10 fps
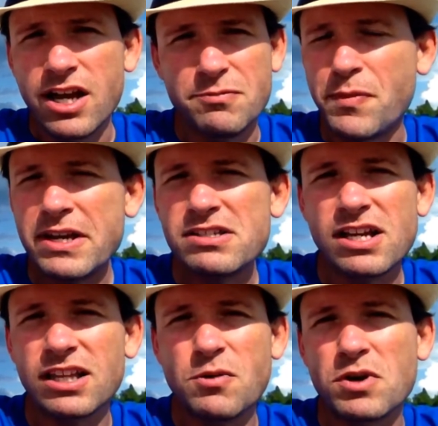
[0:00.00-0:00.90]
He
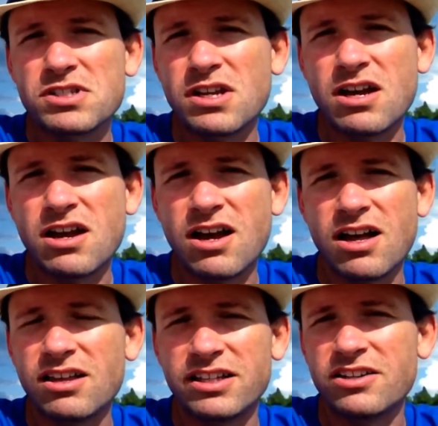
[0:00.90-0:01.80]
basically was
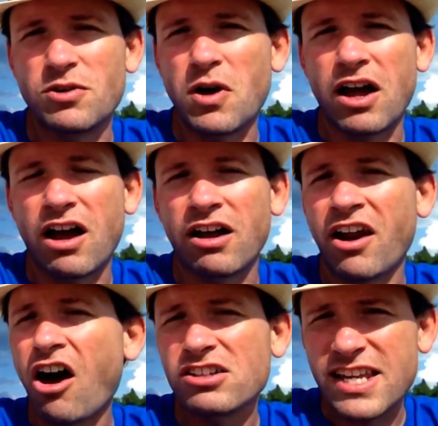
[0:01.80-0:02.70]
a, a you know a, an
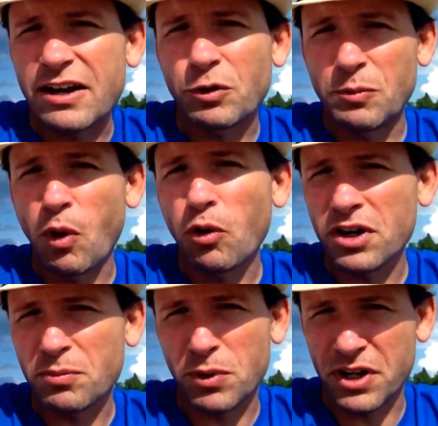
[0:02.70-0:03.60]
on-site
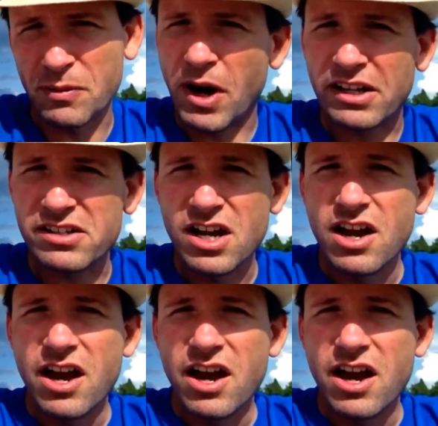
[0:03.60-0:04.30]
reporter pretty much.